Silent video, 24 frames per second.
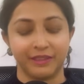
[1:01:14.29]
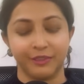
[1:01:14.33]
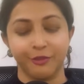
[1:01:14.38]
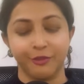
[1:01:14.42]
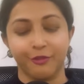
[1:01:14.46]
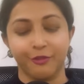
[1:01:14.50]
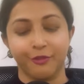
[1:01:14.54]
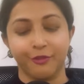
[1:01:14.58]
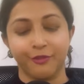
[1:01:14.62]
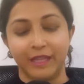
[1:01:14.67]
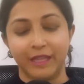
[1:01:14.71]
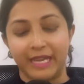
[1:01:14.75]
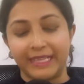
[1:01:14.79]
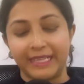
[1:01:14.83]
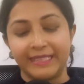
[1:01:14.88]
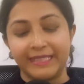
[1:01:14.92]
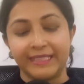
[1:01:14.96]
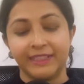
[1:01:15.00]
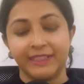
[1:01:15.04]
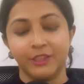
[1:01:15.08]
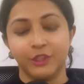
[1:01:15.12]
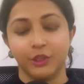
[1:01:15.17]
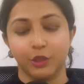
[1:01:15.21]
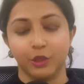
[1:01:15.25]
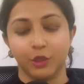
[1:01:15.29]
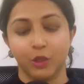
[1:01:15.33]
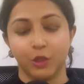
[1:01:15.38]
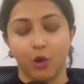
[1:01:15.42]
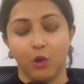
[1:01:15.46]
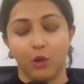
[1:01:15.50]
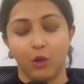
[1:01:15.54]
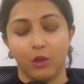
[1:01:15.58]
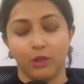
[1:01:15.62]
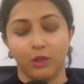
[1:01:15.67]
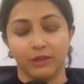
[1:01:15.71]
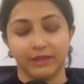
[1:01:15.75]
flight into
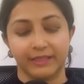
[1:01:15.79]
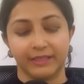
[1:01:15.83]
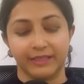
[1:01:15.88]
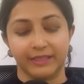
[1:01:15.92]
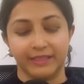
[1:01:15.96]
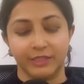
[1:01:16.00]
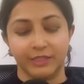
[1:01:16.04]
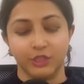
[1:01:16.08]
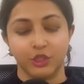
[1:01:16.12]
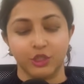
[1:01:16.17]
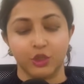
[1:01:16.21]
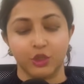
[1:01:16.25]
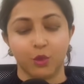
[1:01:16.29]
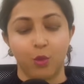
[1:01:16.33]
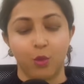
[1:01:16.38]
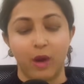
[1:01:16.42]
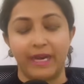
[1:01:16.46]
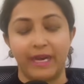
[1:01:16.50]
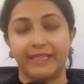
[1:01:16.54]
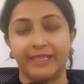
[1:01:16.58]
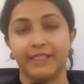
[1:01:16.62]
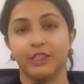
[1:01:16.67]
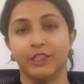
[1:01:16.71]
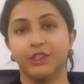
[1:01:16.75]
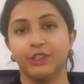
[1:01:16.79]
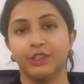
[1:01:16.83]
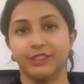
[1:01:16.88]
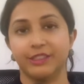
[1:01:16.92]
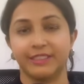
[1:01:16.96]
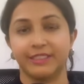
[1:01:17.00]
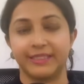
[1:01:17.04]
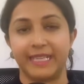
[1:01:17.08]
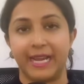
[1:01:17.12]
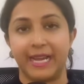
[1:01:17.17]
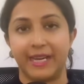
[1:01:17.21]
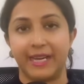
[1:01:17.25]
gold is quite
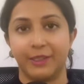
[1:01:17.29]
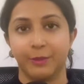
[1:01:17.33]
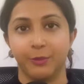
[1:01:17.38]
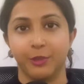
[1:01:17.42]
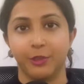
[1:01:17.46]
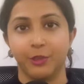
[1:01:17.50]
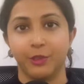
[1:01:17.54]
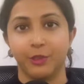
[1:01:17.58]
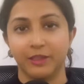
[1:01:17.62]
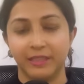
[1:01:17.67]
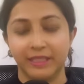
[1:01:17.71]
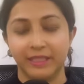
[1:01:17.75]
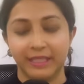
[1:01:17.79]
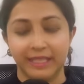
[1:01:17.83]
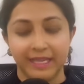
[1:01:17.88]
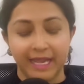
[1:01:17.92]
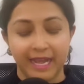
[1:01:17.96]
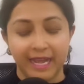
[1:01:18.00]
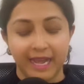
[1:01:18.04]
understandable.